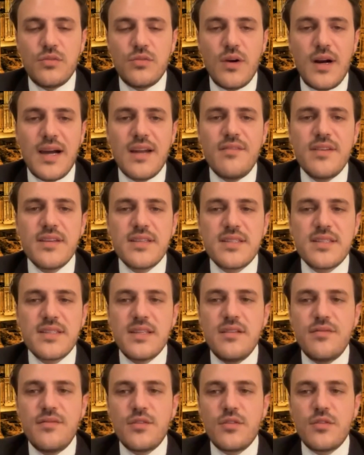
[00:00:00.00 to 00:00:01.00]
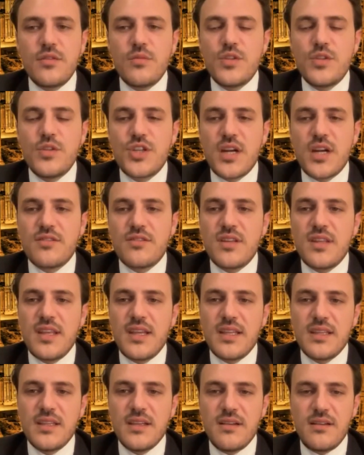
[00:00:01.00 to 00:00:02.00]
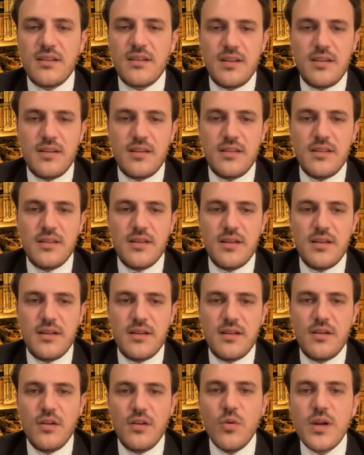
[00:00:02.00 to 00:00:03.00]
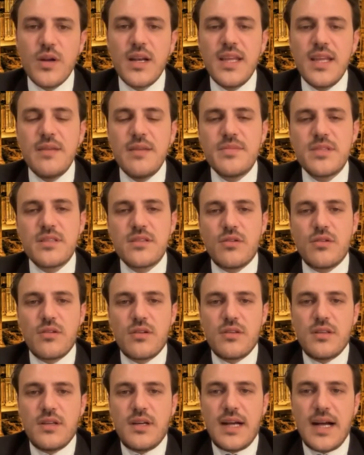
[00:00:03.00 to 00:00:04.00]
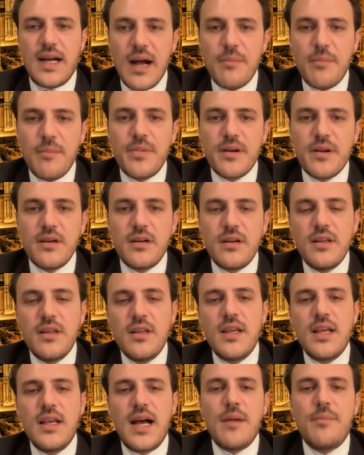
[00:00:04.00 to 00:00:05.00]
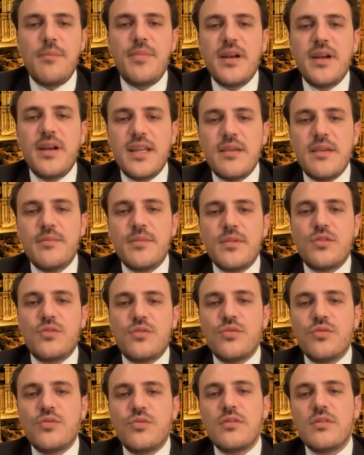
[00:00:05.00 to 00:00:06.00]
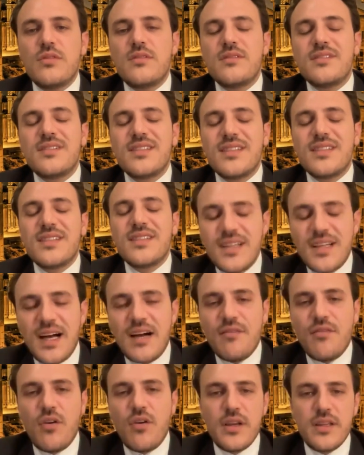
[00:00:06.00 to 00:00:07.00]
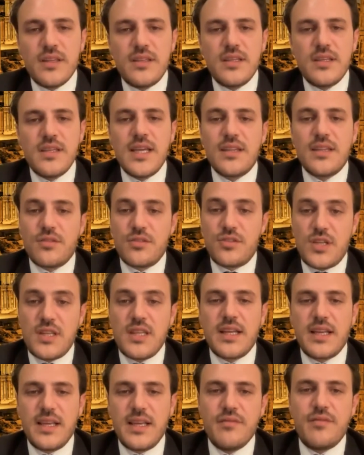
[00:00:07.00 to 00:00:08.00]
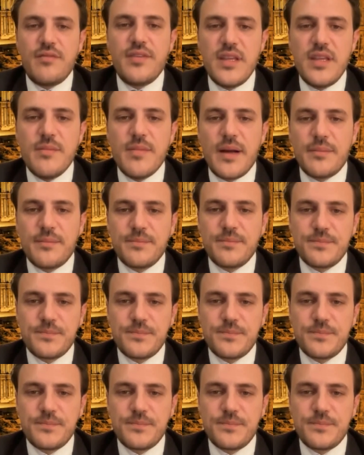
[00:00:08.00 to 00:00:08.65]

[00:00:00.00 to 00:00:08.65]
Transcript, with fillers: to harvest the lymph node which are draining the the lower limbs or the upper upper limb to avoid iatrogenic lymphedema.